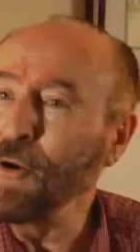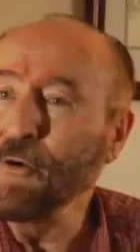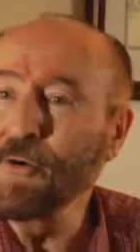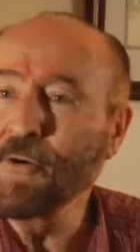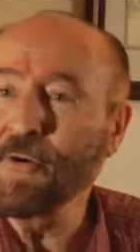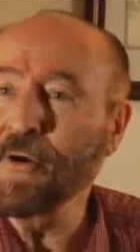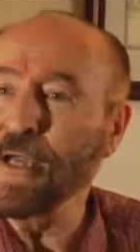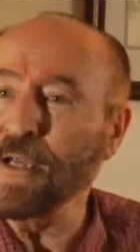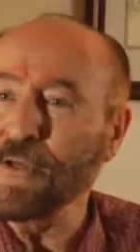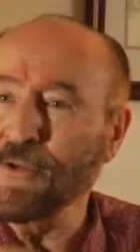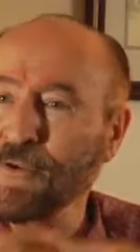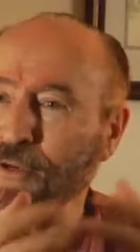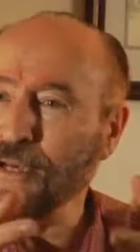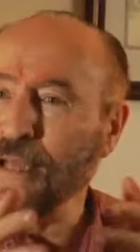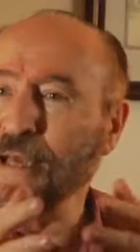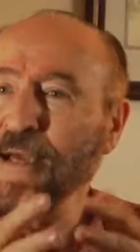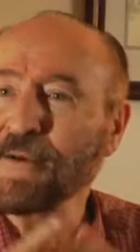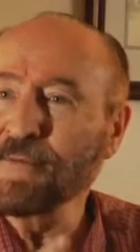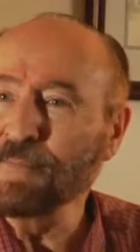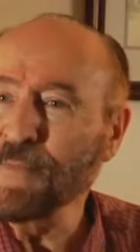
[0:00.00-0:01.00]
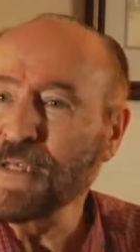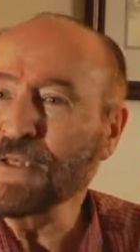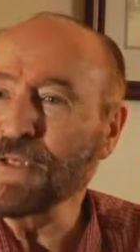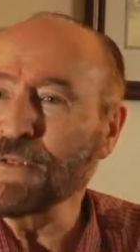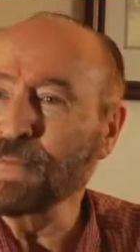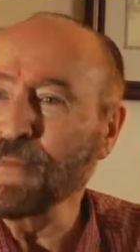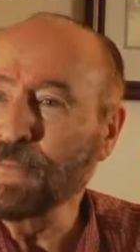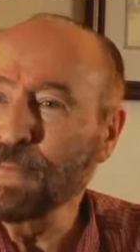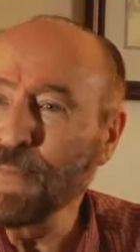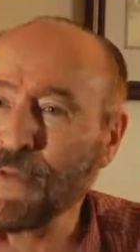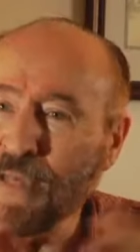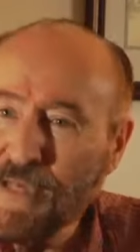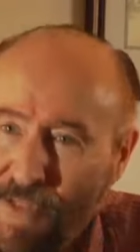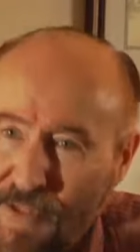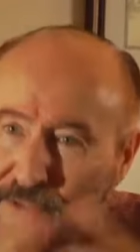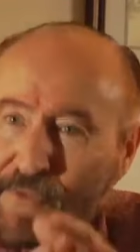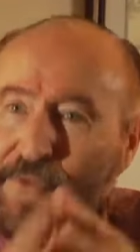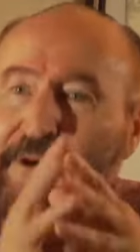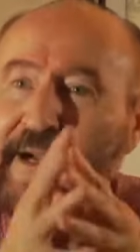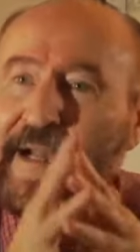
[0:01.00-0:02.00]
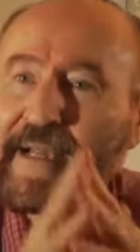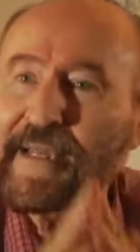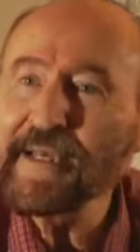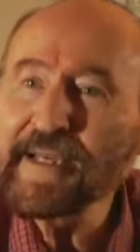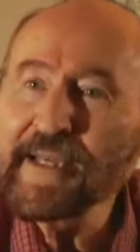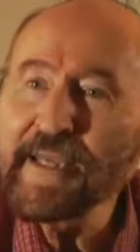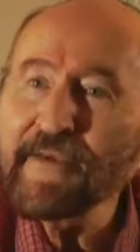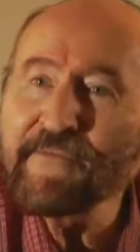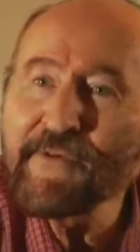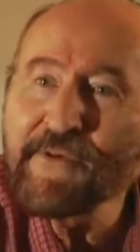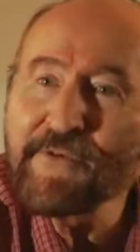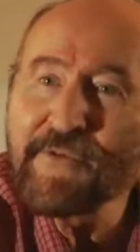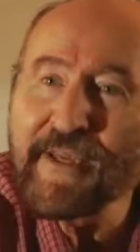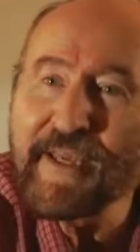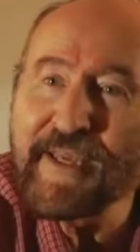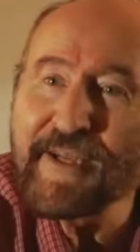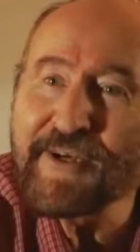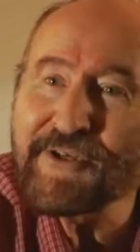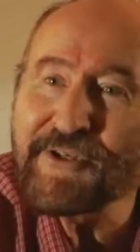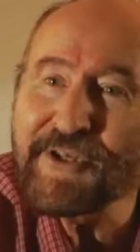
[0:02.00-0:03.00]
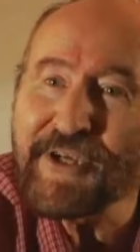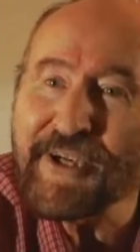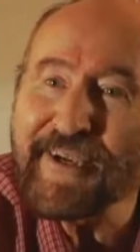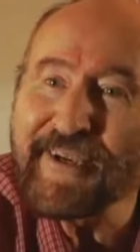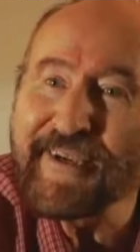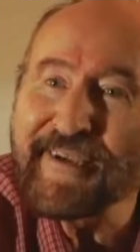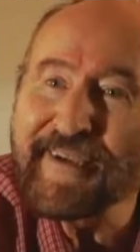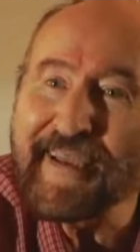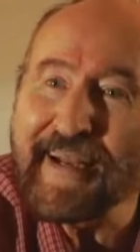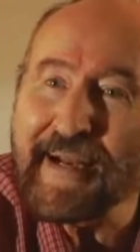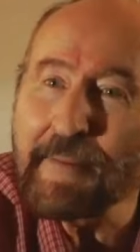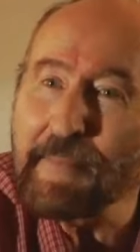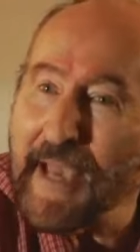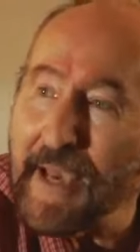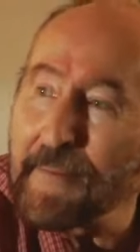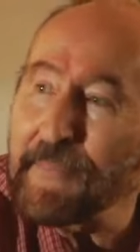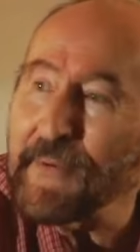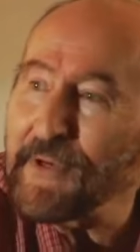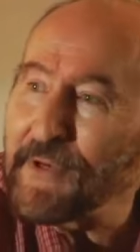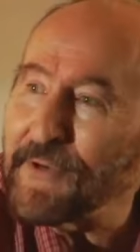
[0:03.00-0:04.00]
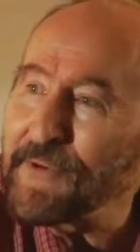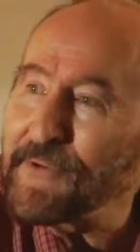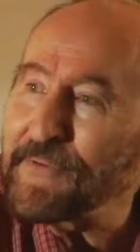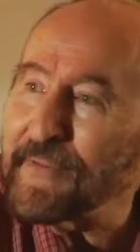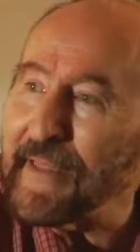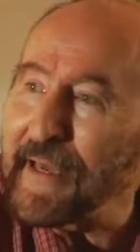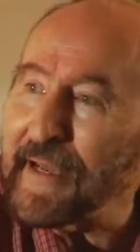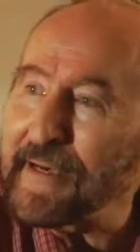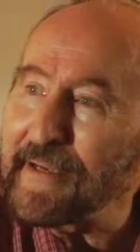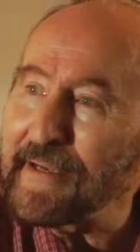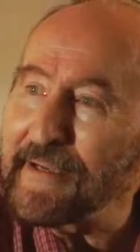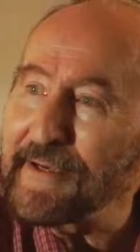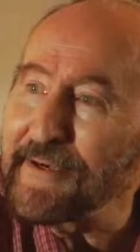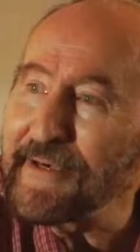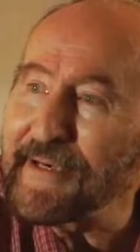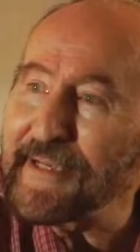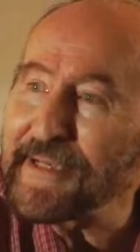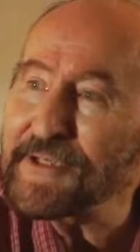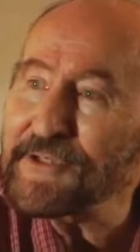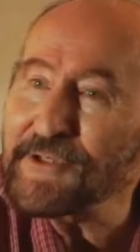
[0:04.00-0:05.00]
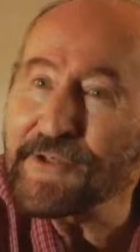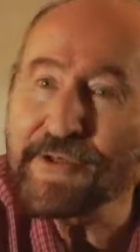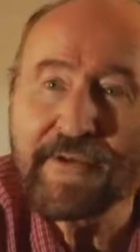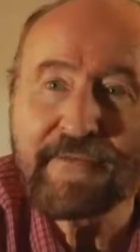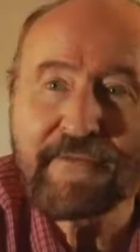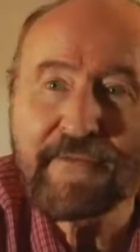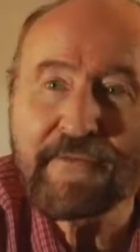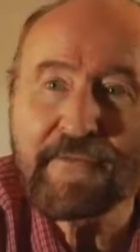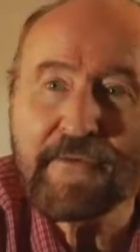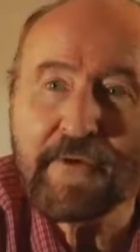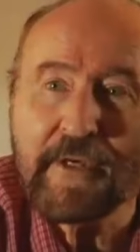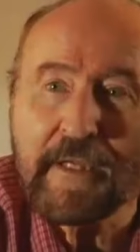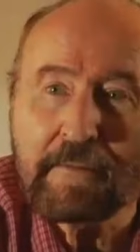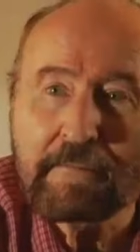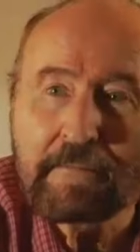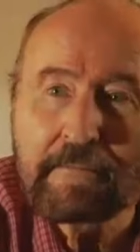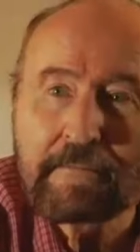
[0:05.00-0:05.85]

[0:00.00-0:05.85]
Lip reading: oh great, you allowed me some impedance where I can give you the energy. And I'm happy to do that. Here it is to you for free.